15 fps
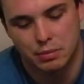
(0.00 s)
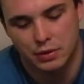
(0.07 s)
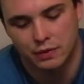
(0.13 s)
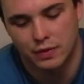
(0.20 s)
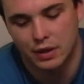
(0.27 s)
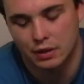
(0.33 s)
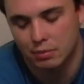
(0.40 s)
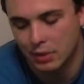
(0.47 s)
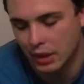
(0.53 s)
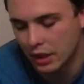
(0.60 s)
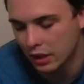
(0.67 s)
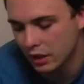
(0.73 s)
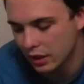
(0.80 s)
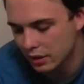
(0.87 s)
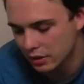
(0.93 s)
to fit in my
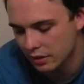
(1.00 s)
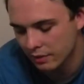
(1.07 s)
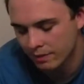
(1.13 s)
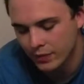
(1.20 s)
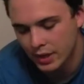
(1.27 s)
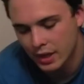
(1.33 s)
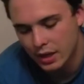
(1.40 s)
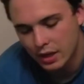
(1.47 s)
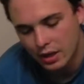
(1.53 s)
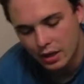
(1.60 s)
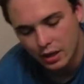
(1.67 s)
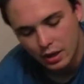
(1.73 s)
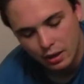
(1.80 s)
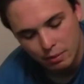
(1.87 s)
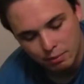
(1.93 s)
headlights.
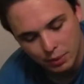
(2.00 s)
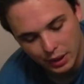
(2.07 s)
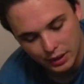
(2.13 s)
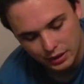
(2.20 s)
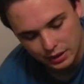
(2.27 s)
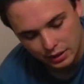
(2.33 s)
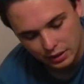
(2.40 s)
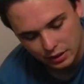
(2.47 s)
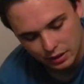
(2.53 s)
But